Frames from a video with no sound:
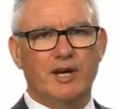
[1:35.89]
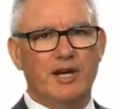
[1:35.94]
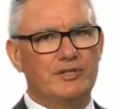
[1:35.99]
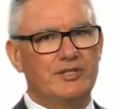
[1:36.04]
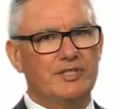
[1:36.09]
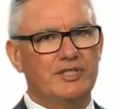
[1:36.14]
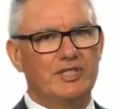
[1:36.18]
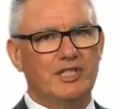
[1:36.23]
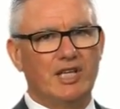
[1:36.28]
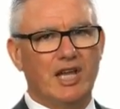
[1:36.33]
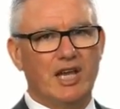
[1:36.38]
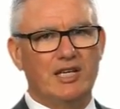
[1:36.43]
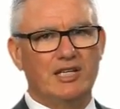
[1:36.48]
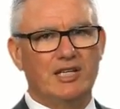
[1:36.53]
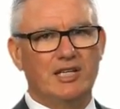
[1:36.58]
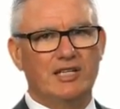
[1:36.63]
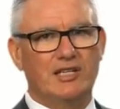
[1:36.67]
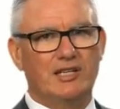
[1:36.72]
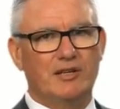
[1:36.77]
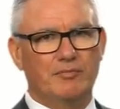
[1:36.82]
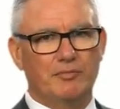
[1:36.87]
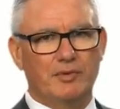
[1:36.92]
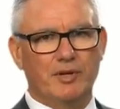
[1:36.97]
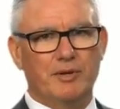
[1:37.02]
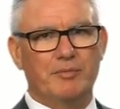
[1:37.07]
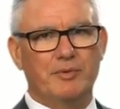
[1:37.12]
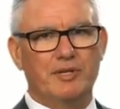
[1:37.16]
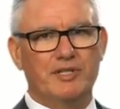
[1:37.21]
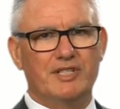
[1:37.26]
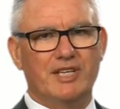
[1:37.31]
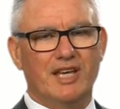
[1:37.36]
outstanding
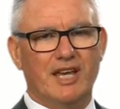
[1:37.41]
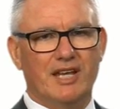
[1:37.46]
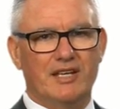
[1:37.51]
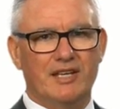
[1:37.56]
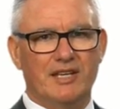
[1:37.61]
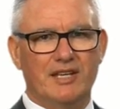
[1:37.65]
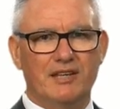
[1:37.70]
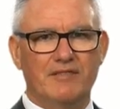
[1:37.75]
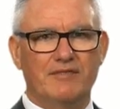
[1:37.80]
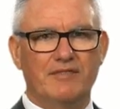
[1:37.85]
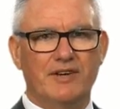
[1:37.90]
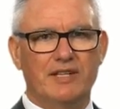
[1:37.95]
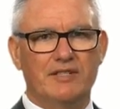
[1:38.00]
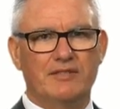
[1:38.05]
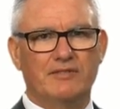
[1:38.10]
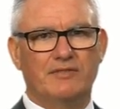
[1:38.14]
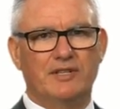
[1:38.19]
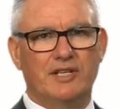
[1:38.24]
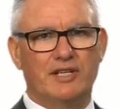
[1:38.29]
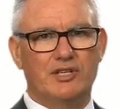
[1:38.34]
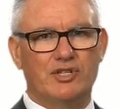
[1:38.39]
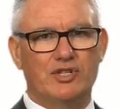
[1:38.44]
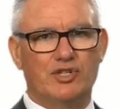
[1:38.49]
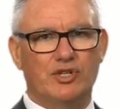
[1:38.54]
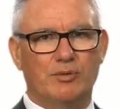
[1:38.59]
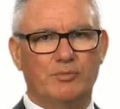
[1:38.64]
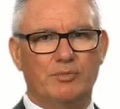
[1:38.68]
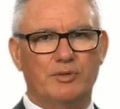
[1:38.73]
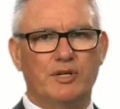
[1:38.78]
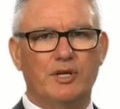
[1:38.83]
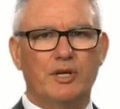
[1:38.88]
commitment and innovative
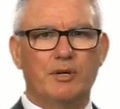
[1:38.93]
leadership,